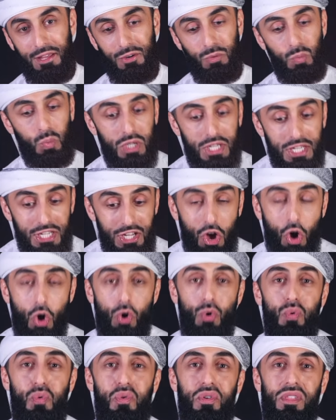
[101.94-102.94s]
We
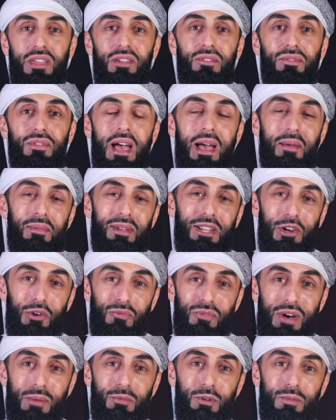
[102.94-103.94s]
owe the family
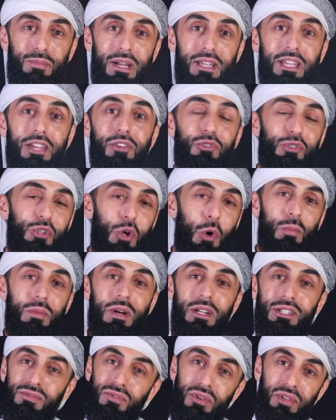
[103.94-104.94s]
of Abu Bakr so
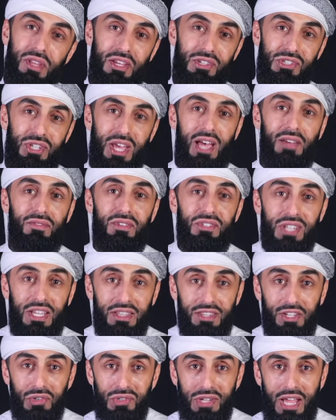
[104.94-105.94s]
much for their service
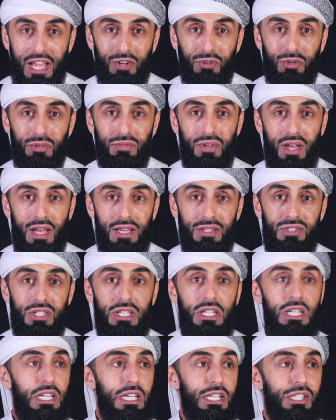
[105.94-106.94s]
and their sacrifice,
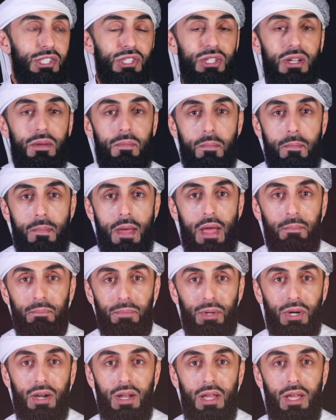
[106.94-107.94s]
each
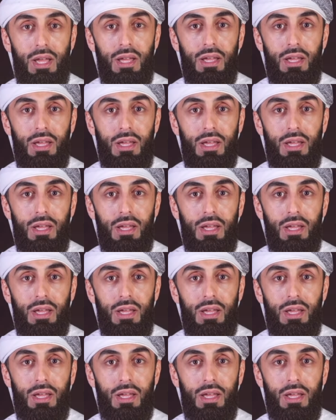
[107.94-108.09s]
member